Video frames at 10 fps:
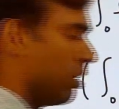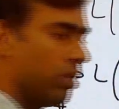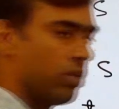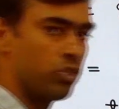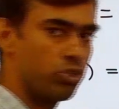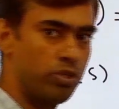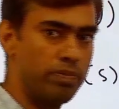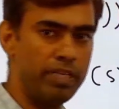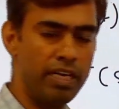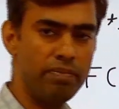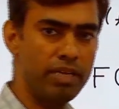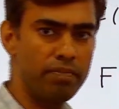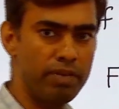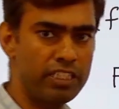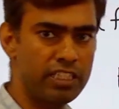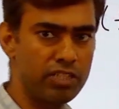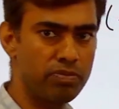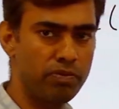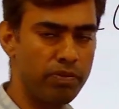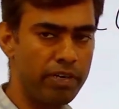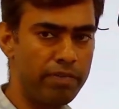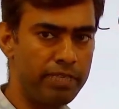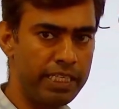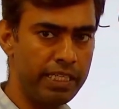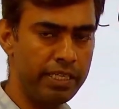So, if we have a Laplace transform of ft,